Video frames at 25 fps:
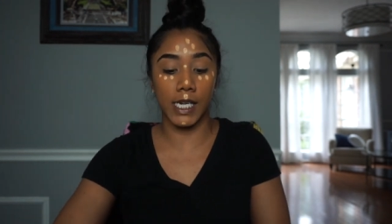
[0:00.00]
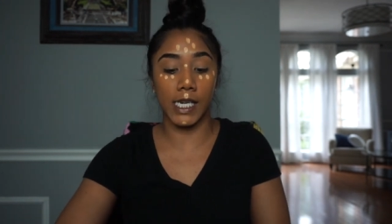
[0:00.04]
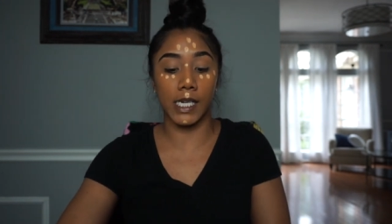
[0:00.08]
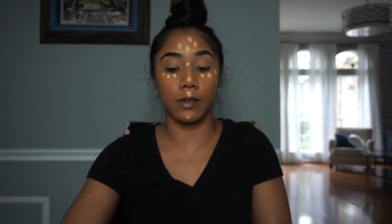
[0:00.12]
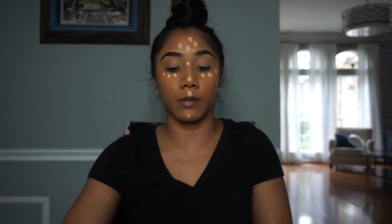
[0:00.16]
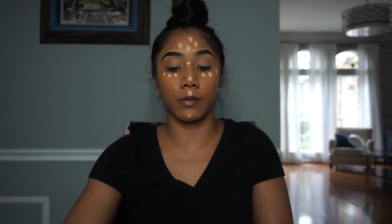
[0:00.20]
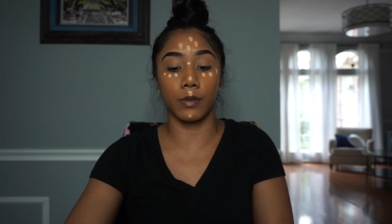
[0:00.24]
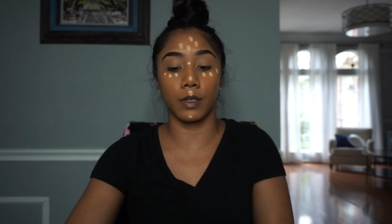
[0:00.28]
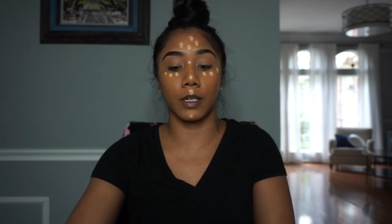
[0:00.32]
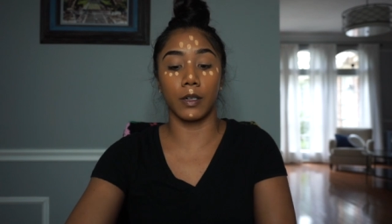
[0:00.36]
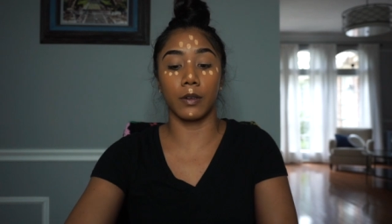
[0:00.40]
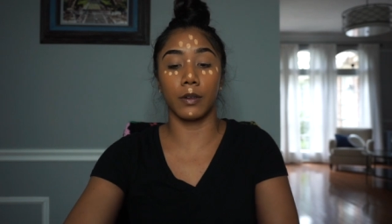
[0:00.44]

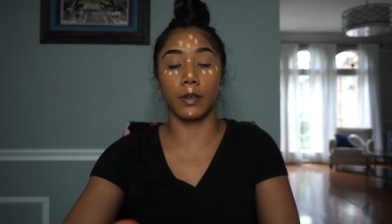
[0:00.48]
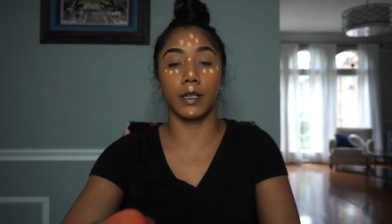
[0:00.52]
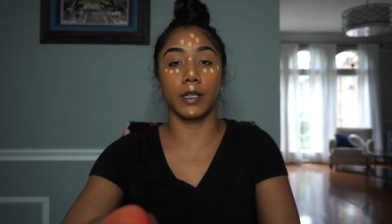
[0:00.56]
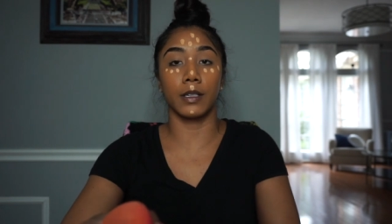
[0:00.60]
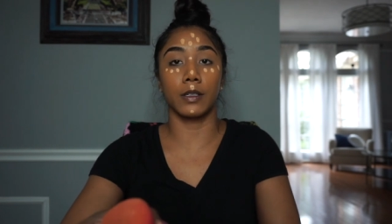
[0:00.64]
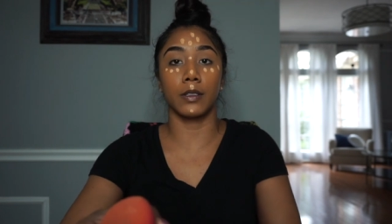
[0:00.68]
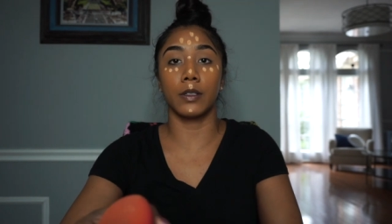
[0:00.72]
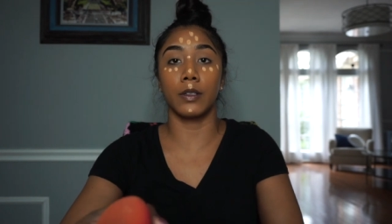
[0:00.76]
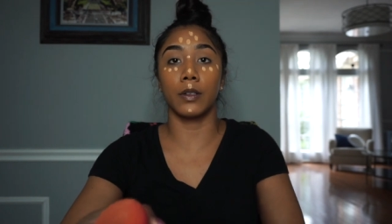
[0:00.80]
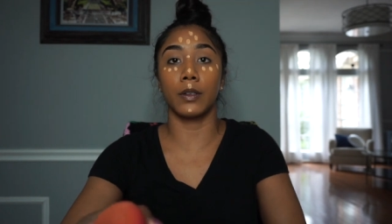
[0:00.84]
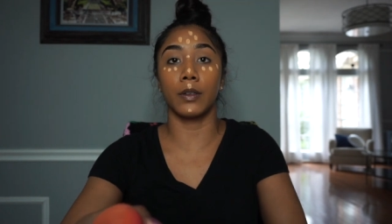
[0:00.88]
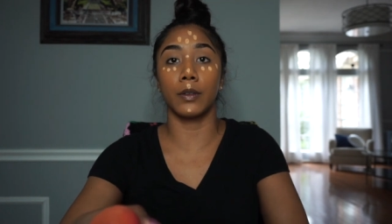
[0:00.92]
and we're
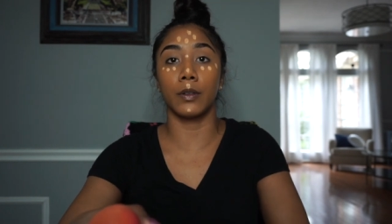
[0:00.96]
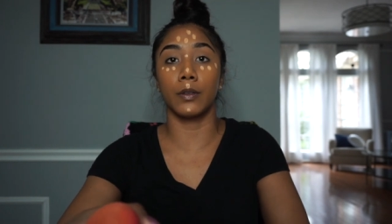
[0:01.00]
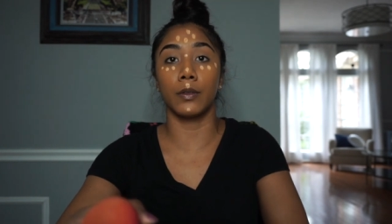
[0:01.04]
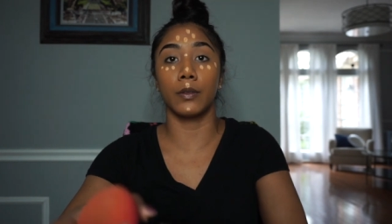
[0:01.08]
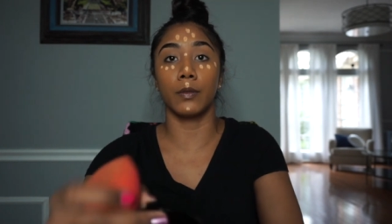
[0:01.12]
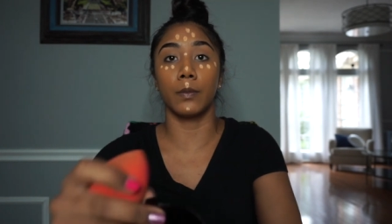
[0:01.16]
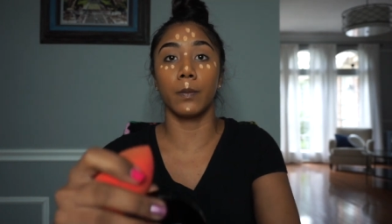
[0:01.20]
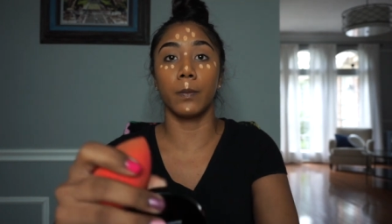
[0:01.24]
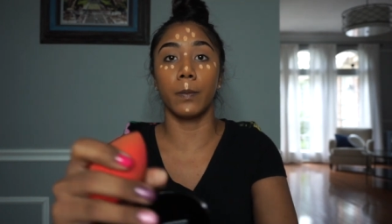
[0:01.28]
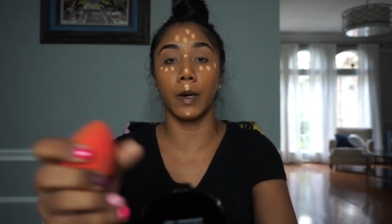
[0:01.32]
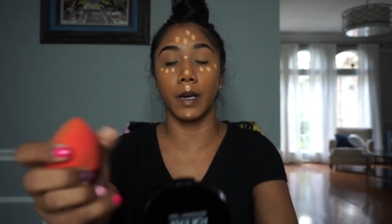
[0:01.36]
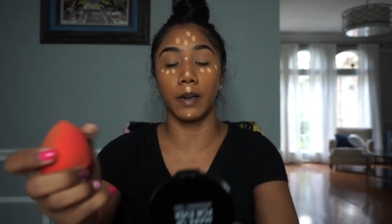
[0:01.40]
going
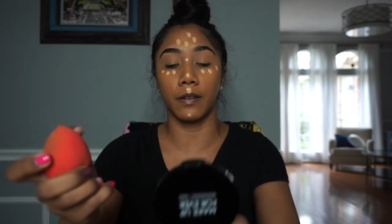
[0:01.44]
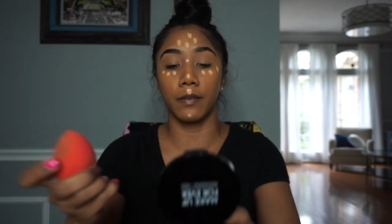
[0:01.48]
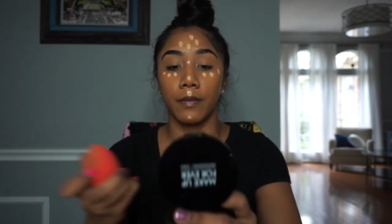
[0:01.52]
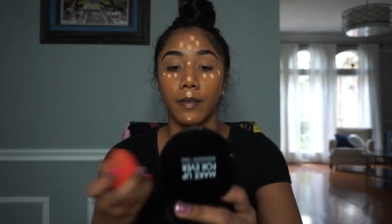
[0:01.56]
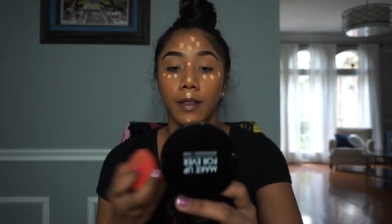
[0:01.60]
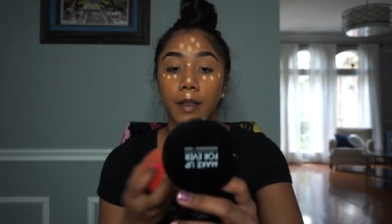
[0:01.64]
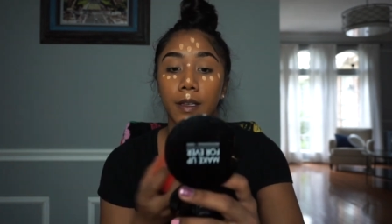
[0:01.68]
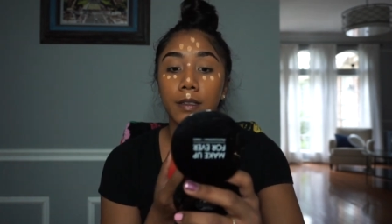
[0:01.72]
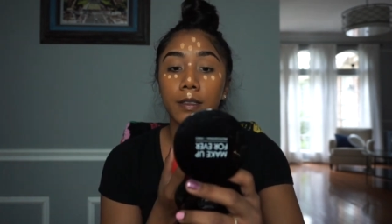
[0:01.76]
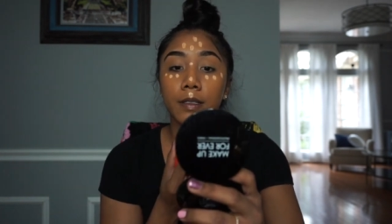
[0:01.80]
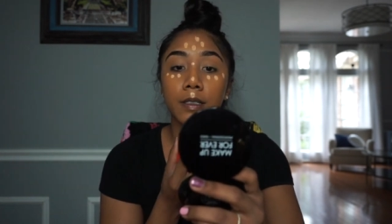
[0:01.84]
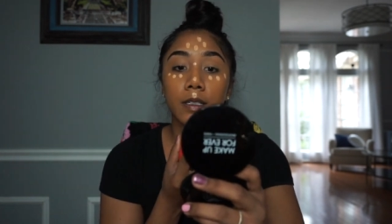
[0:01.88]
to
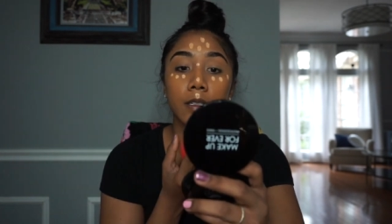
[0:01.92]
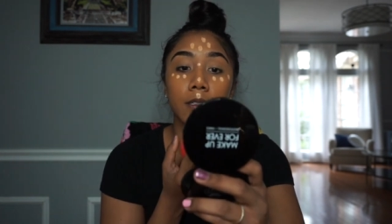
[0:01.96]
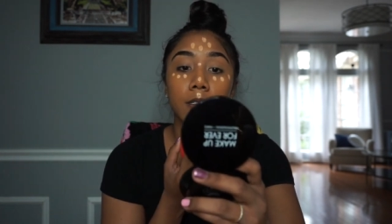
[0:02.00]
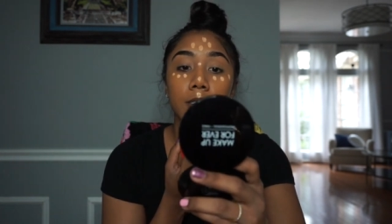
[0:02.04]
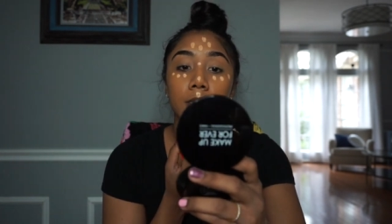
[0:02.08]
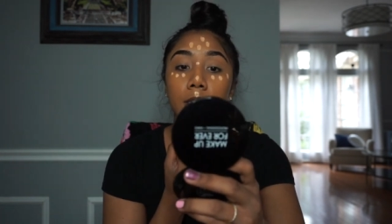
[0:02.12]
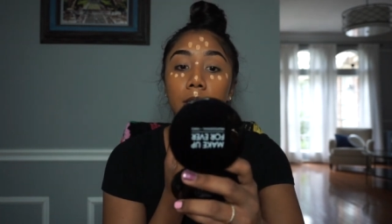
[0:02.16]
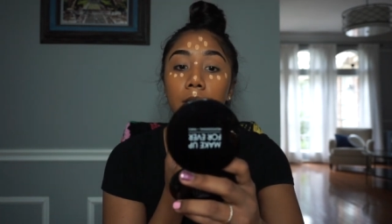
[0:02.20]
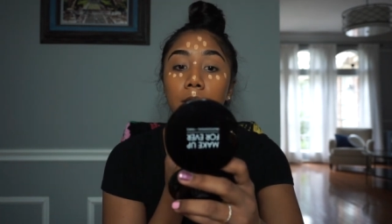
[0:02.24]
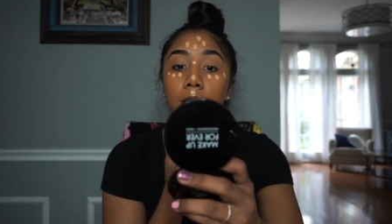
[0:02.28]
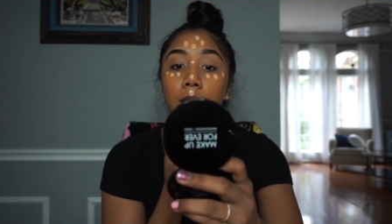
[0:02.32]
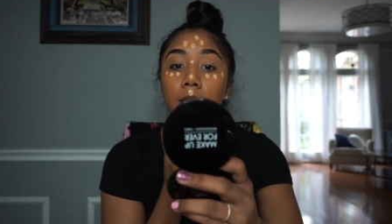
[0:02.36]
buff this
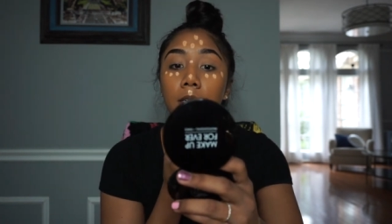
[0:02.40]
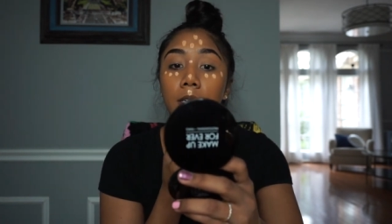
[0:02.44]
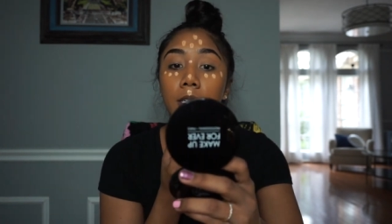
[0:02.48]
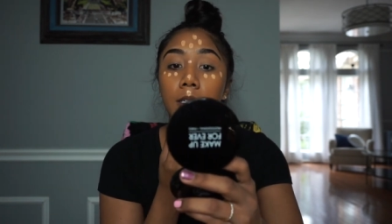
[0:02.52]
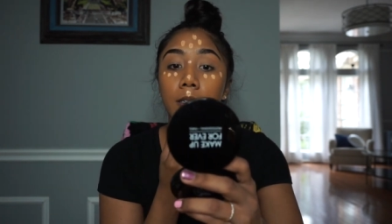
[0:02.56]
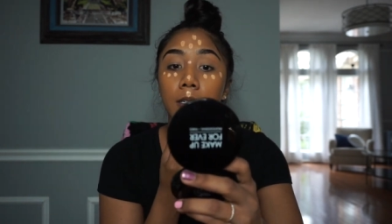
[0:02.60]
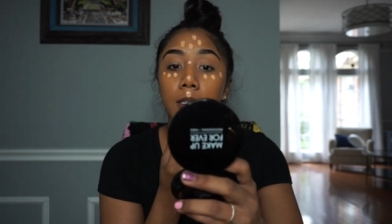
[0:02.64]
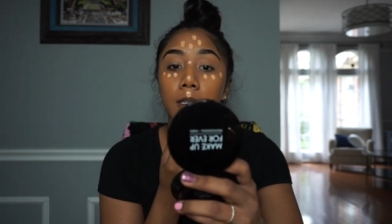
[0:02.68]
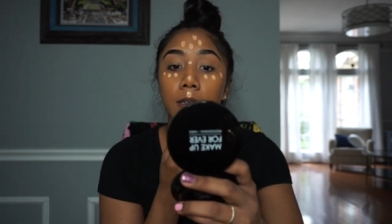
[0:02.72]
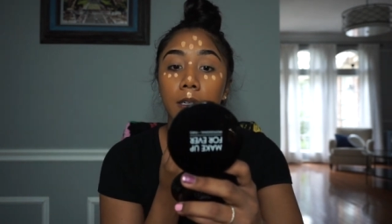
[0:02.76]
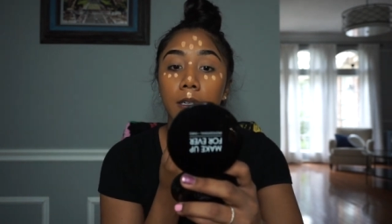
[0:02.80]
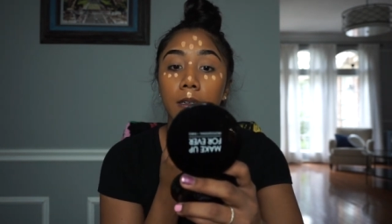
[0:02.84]
concealer
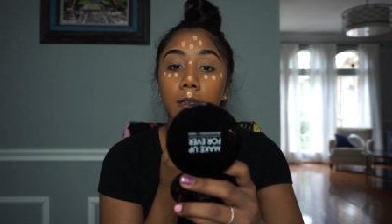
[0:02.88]
in.